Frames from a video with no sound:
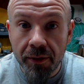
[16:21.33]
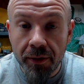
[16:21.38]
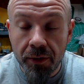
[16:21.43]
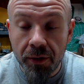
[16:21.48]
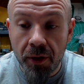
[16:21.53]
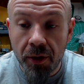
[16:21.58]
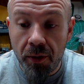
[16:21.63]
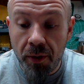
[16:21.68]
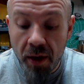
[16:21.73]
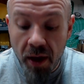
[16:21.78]

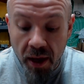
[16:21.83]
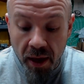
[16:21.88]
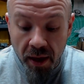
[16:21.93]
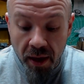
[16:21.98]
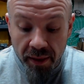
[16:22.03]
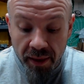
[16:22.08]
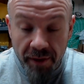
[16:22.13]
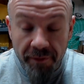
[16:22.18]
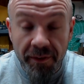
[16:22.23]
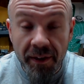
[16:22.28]
so
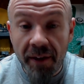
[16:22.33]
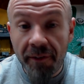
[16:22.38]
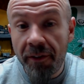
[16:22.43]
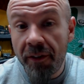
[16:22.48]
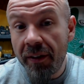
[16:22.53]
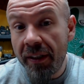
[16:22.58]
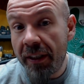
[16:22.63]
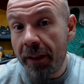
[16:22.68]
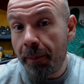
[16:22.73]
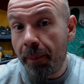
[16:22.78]
they've
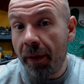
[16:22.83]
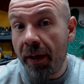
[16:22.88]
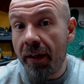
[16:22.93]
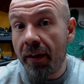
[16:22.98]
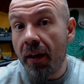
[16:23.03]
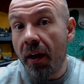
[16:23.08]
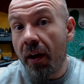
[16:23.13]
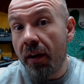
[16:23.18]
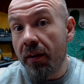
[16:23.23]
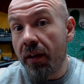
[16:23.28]
definitely
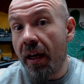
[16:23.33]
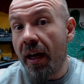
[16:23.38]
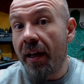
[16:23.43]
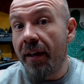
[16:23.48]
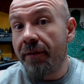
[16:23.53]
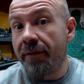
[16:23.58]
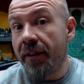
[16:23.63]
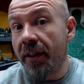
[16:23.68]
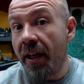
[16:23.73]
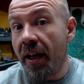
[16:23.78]
spent a lot
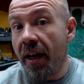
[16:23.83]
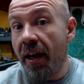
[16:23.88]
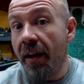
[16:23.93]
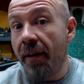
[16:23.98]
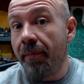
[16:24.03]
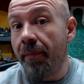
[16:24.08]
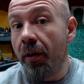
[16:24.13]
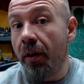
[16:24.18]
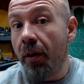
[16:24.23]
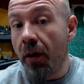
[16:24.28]
of
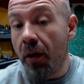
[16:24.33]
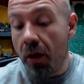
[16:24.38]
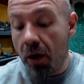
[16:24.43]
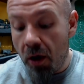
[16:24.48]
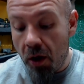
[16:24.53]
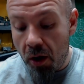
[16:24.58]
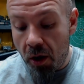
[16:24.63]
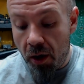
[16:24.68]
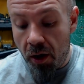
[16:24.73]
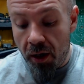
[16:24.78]
time
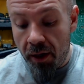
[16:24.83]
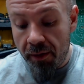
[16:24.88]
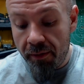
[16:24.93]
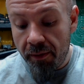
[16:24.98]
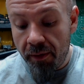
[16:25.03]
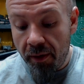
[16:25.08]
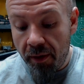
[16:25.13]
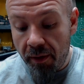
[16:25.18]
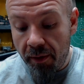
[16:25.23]
on